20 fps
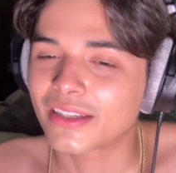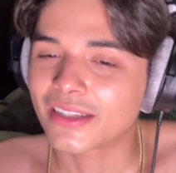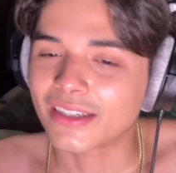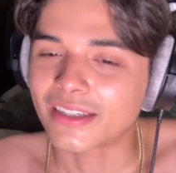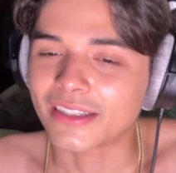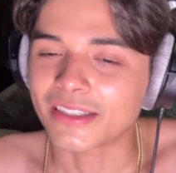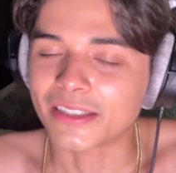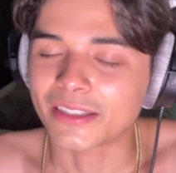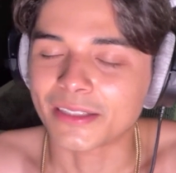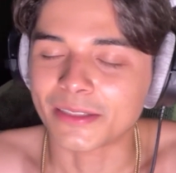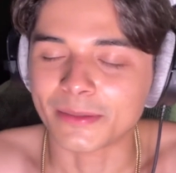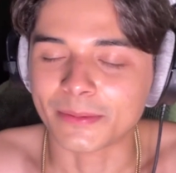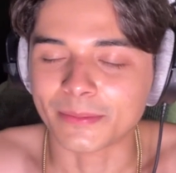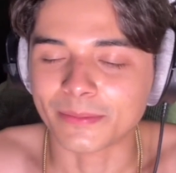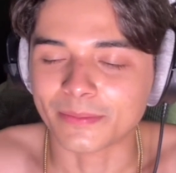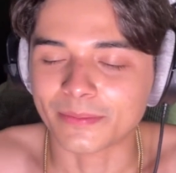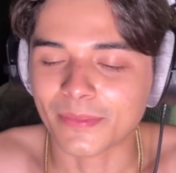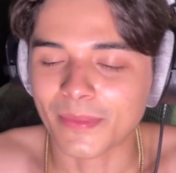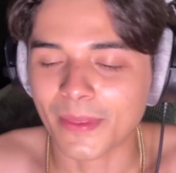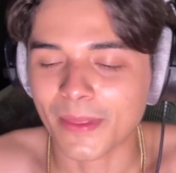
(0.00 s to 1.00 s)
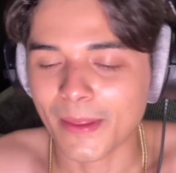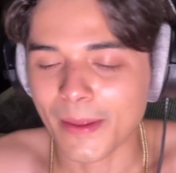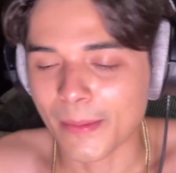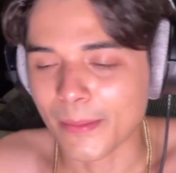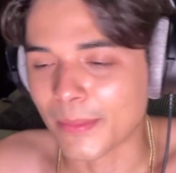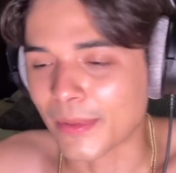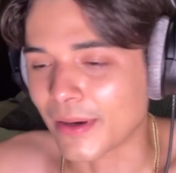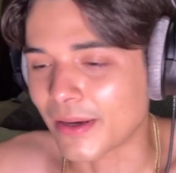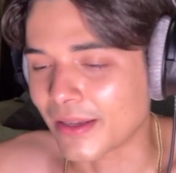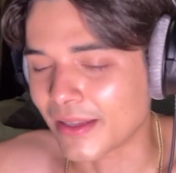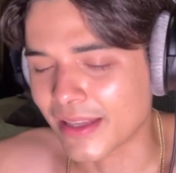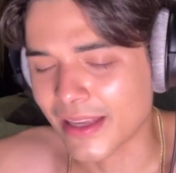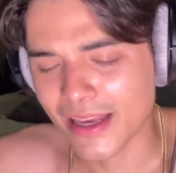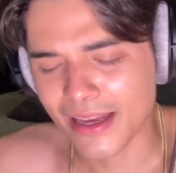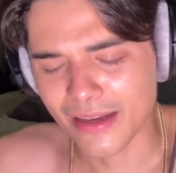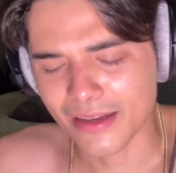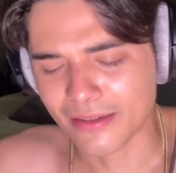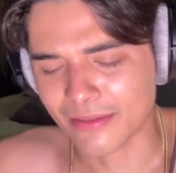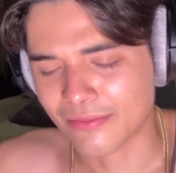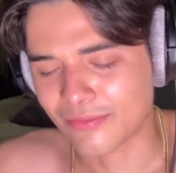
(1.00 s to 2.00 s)
But
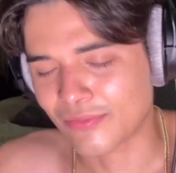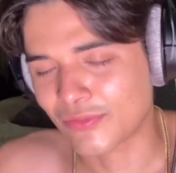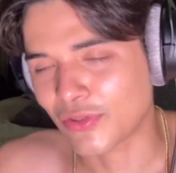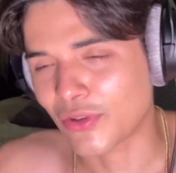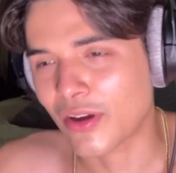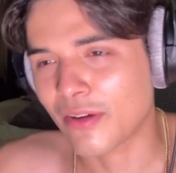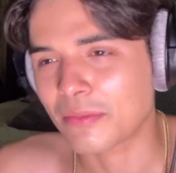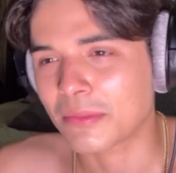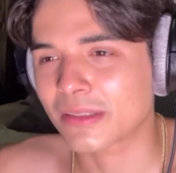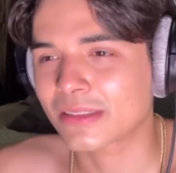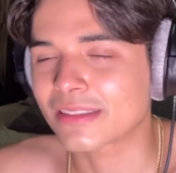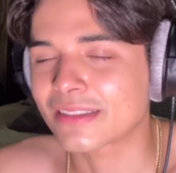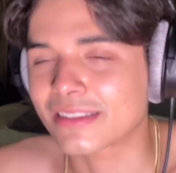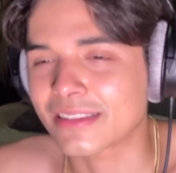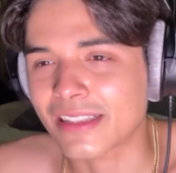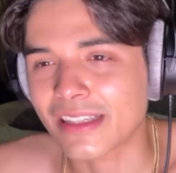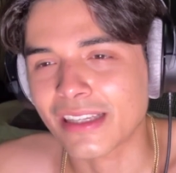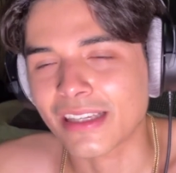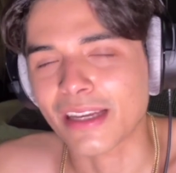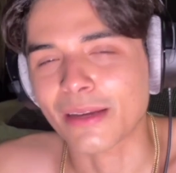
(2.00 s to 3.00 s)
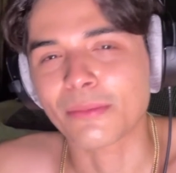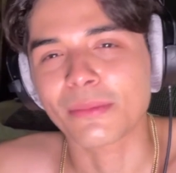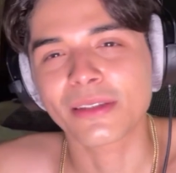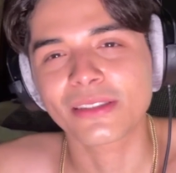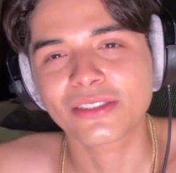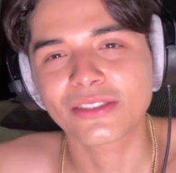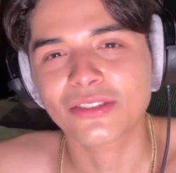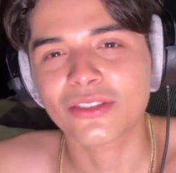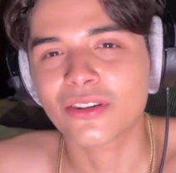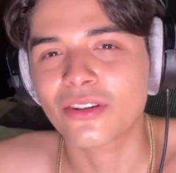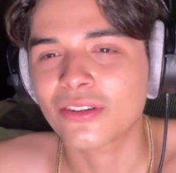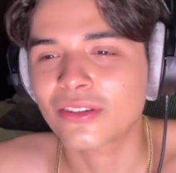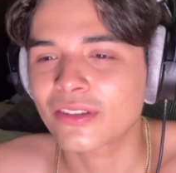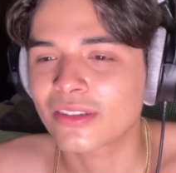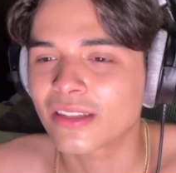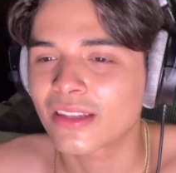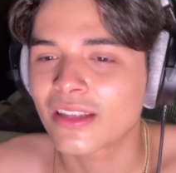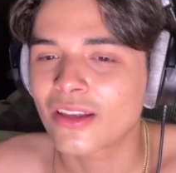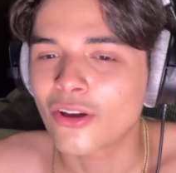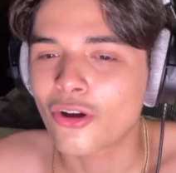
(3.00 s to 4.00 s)
yeah, don't have much to say. I missed y'all.
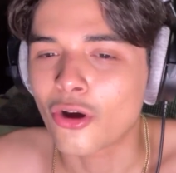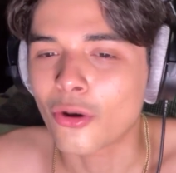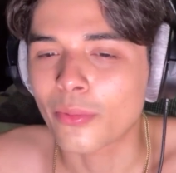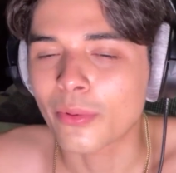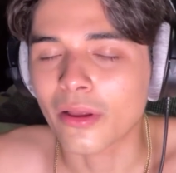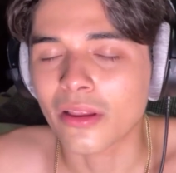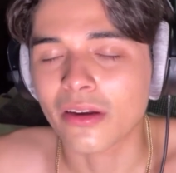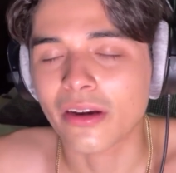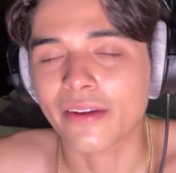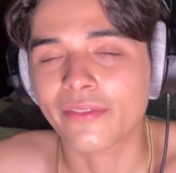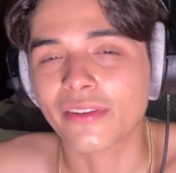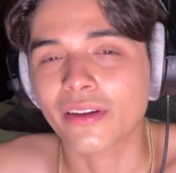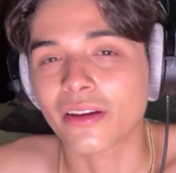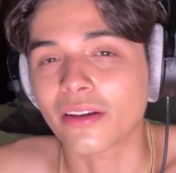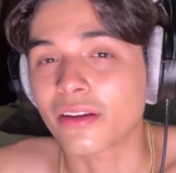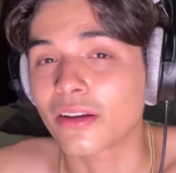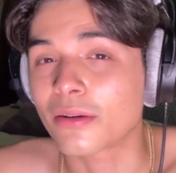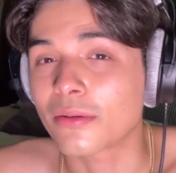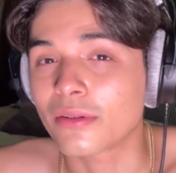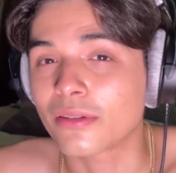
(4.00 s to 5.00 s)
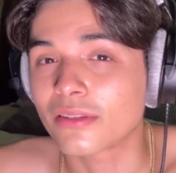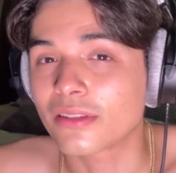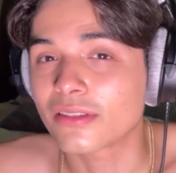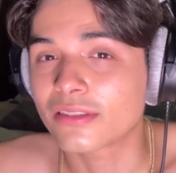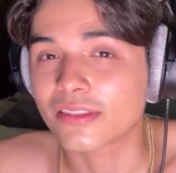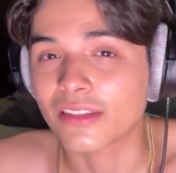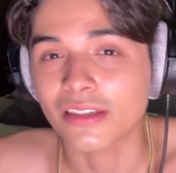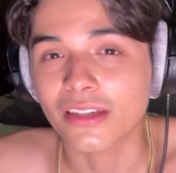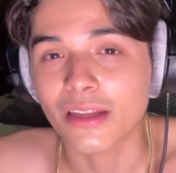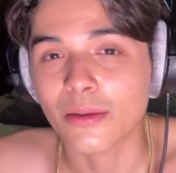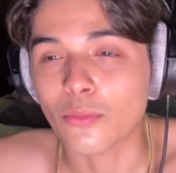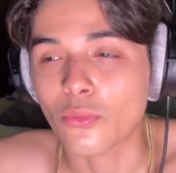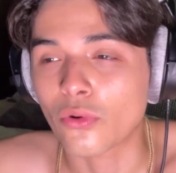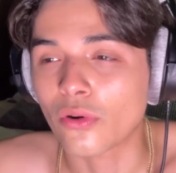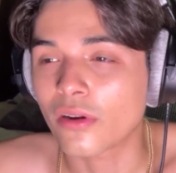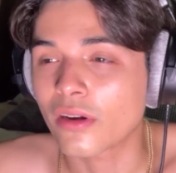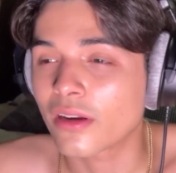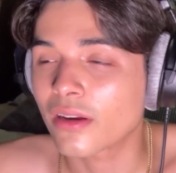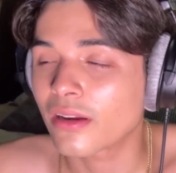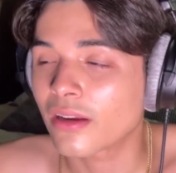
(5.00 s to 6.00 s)
Hope y'all are having a good Sunday
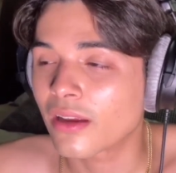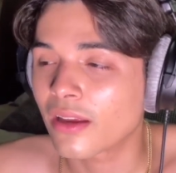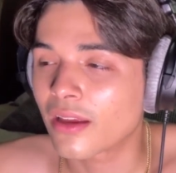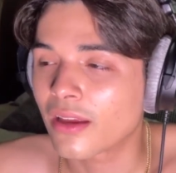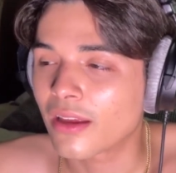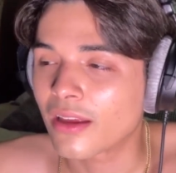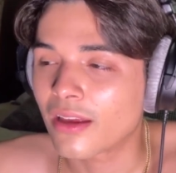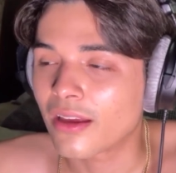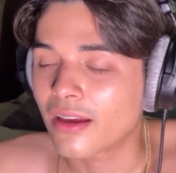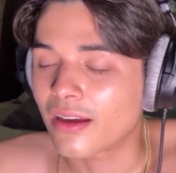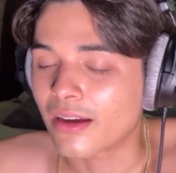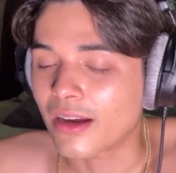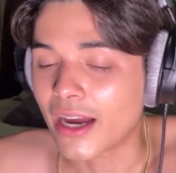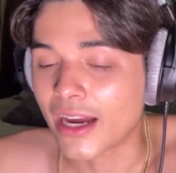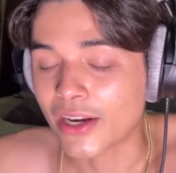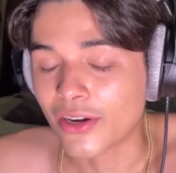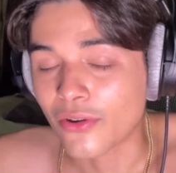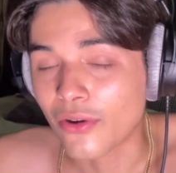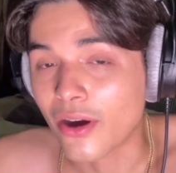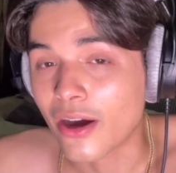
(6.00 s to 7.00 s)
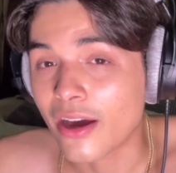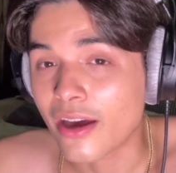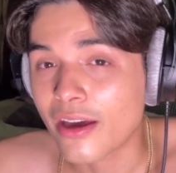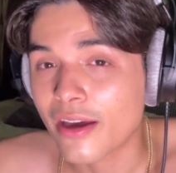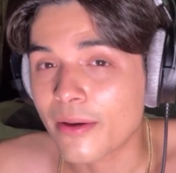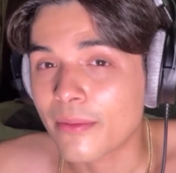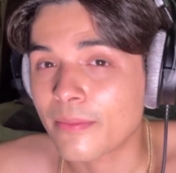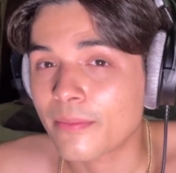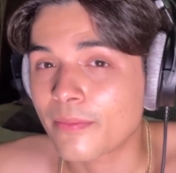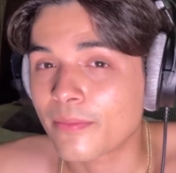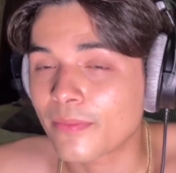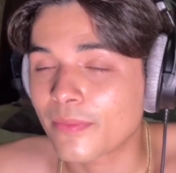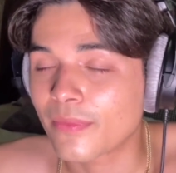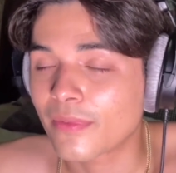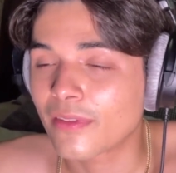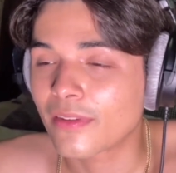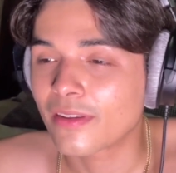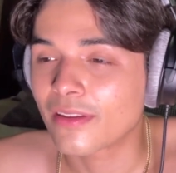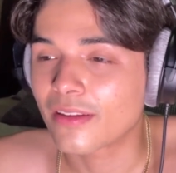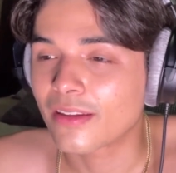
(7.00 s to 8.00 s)
morning. I know I am.
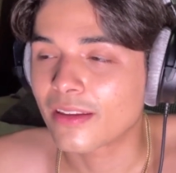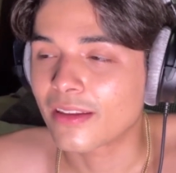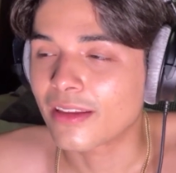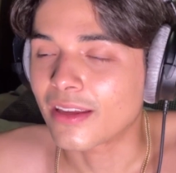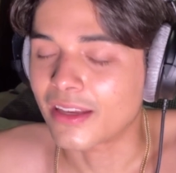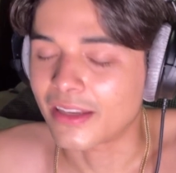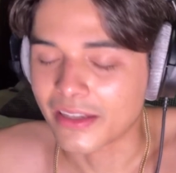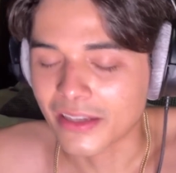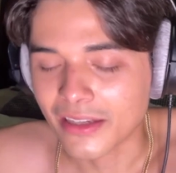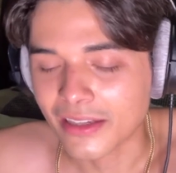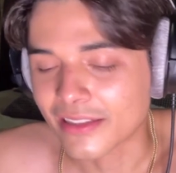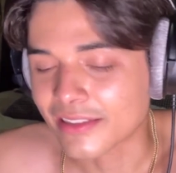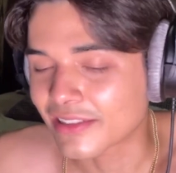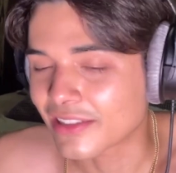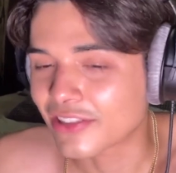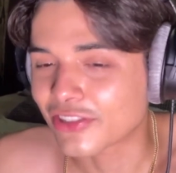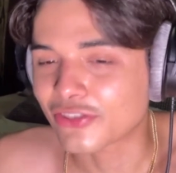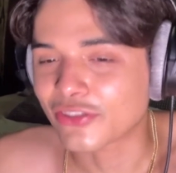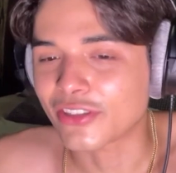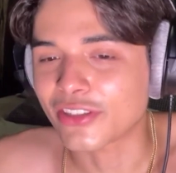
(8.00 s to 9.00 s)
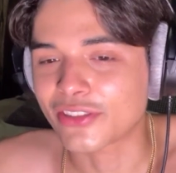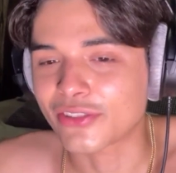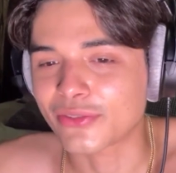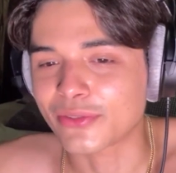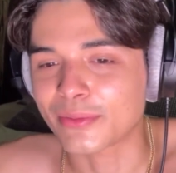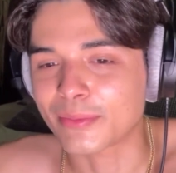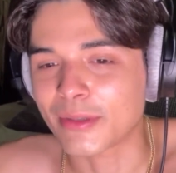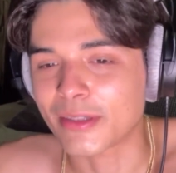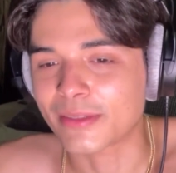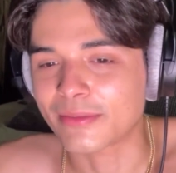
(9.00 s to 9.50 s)
And yeah, let's get straight into it, man.